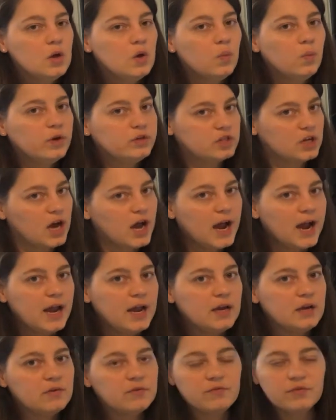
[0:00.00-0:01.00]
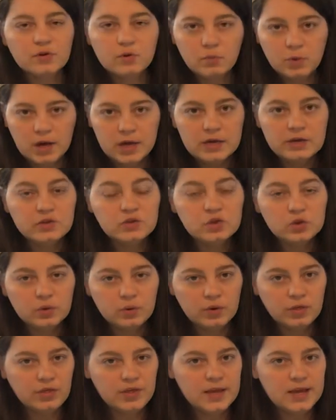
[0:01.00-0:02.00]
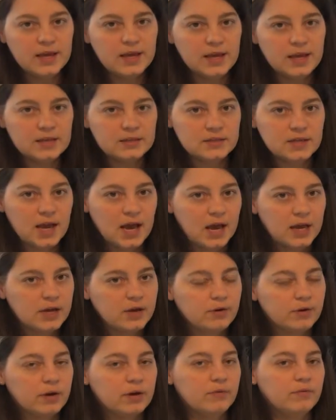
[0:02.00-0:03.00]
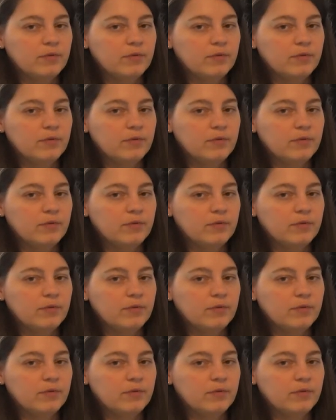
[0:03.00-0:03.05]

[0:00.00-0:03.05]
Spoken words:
which I, for one, don't think is accurate,